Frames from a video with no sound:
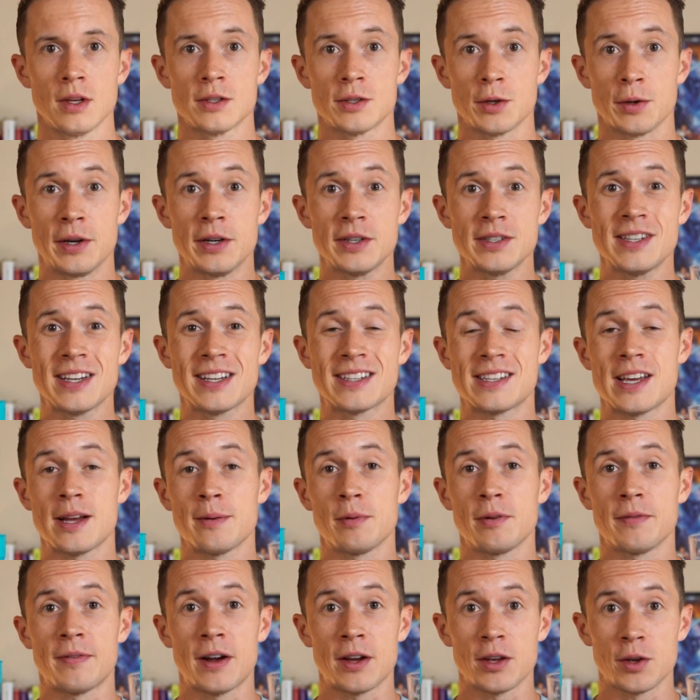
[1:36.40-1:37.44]
So here's an
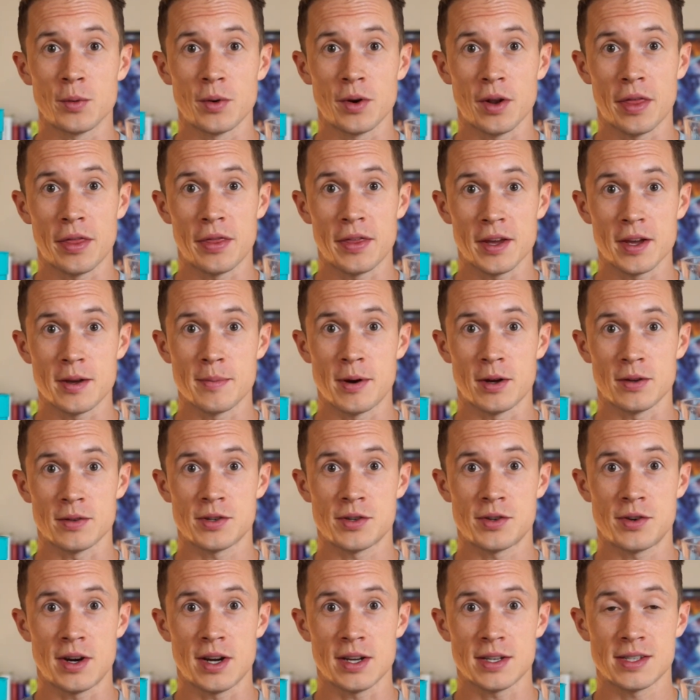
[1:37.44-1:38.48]
example of how you want to think about
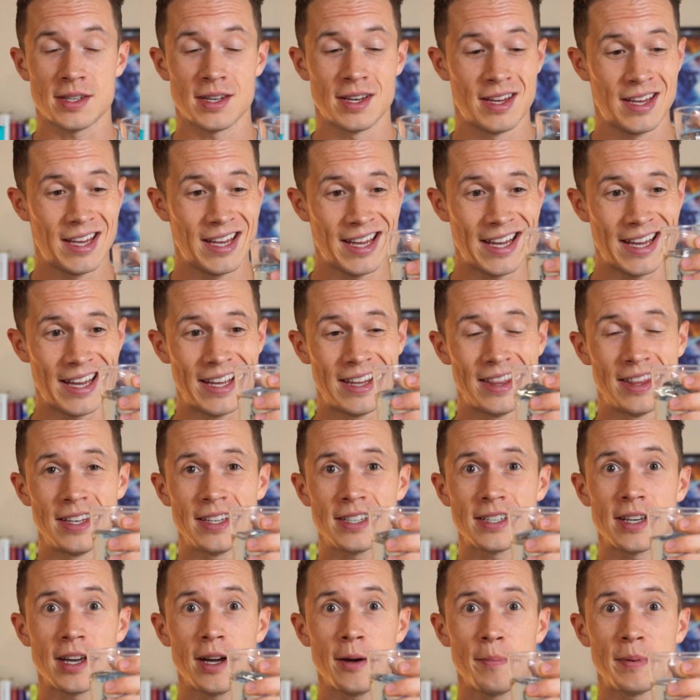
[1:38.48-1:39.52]
stress. In
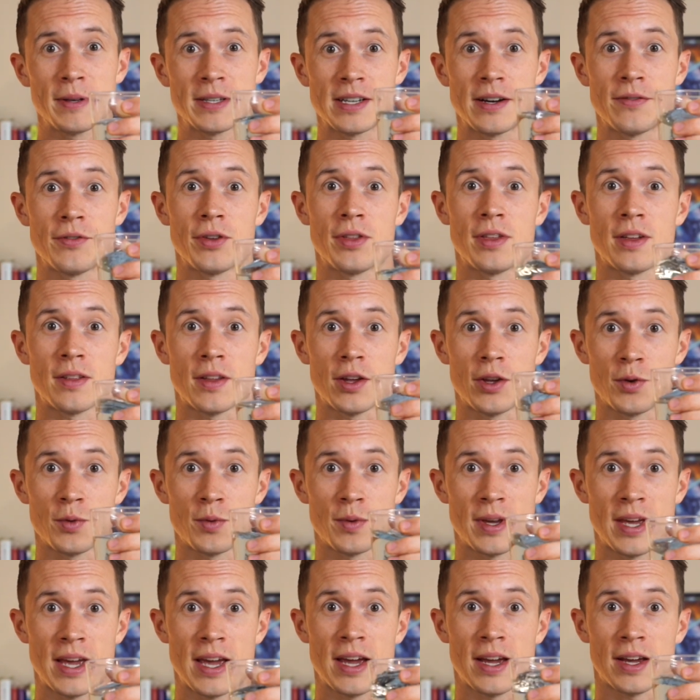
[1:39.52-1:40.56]
this cup is everything that you
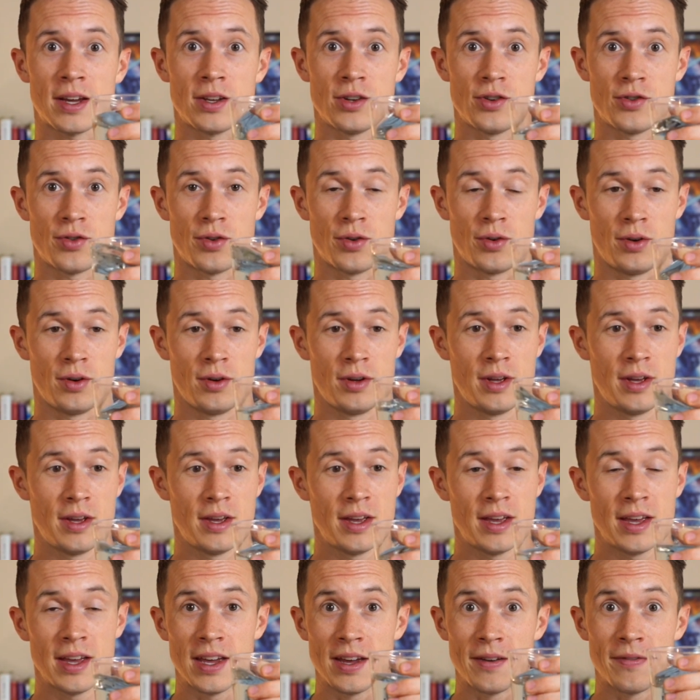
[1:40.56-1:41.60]
can't control.
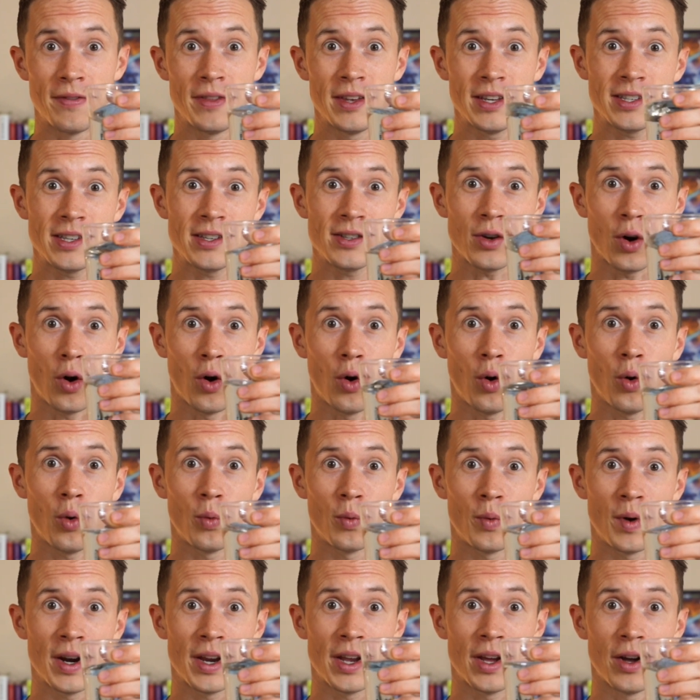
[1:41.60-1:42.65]
If this is
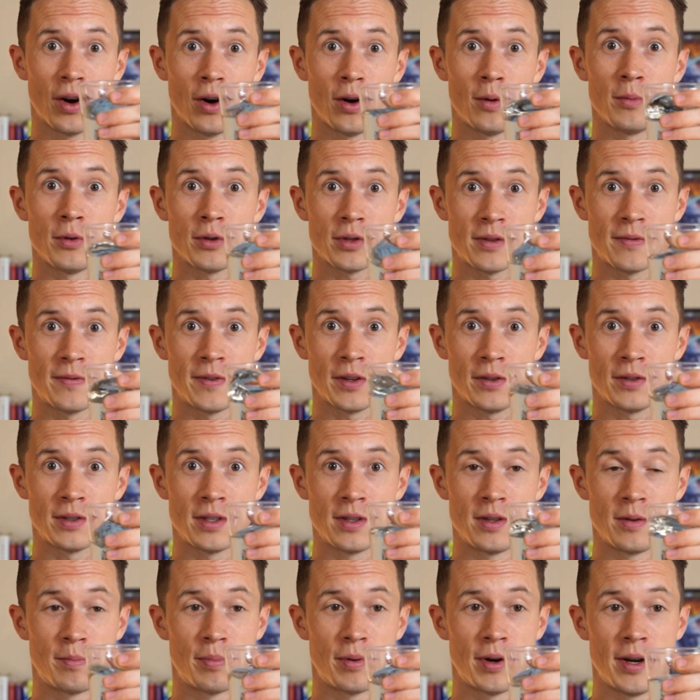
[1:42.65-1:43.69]
already almost filled to
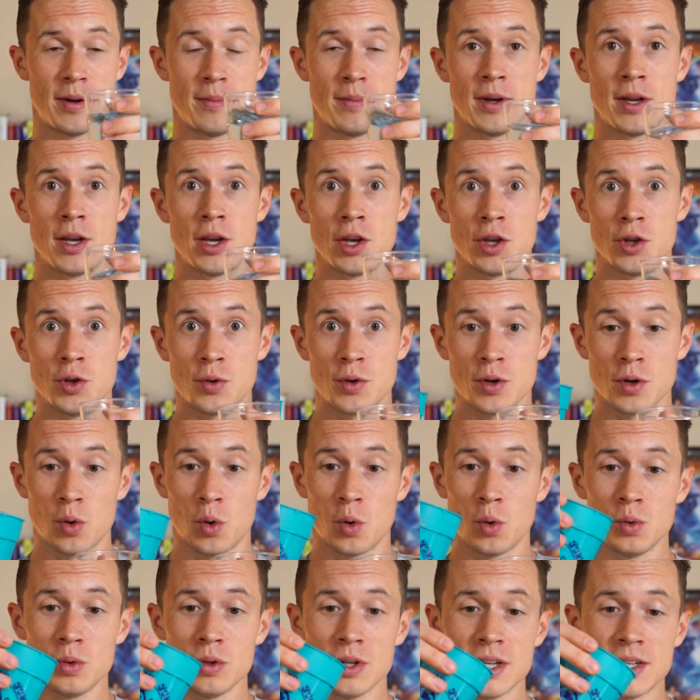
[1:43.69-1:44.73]
the brim, you can
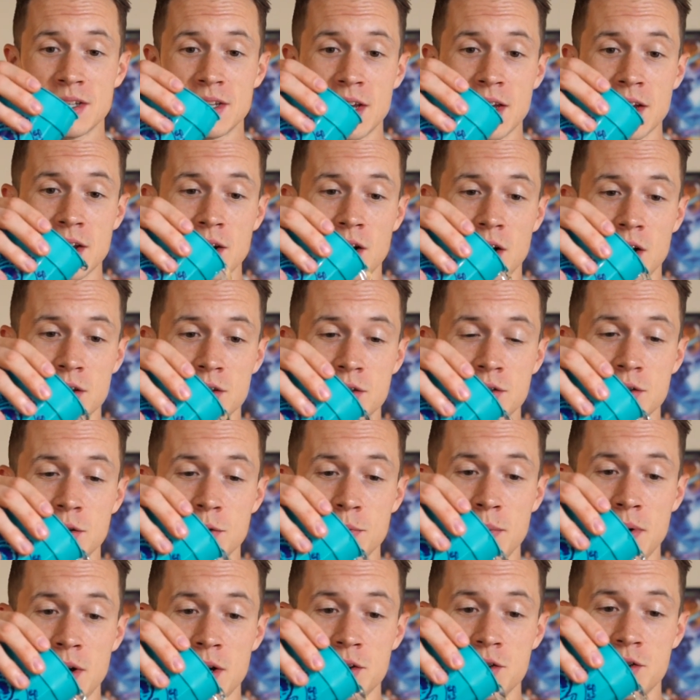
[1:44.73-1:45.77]
only take on so
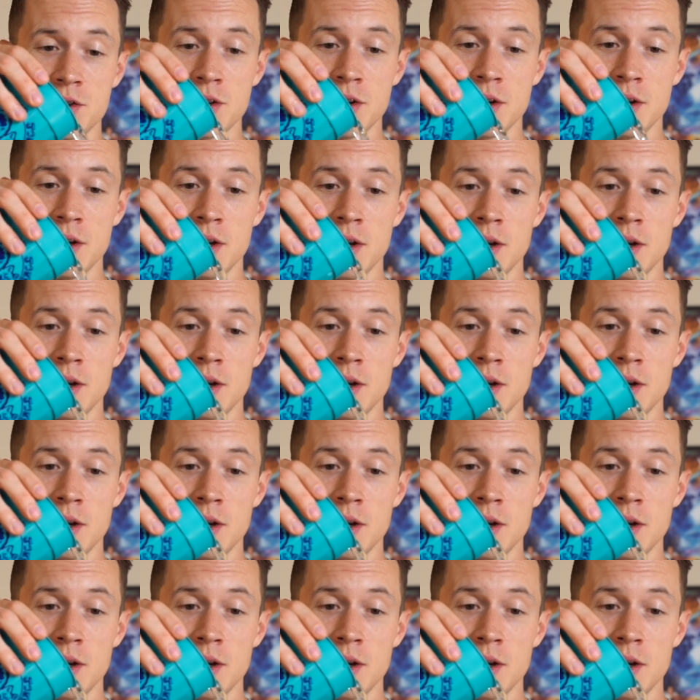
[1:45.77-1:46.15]
much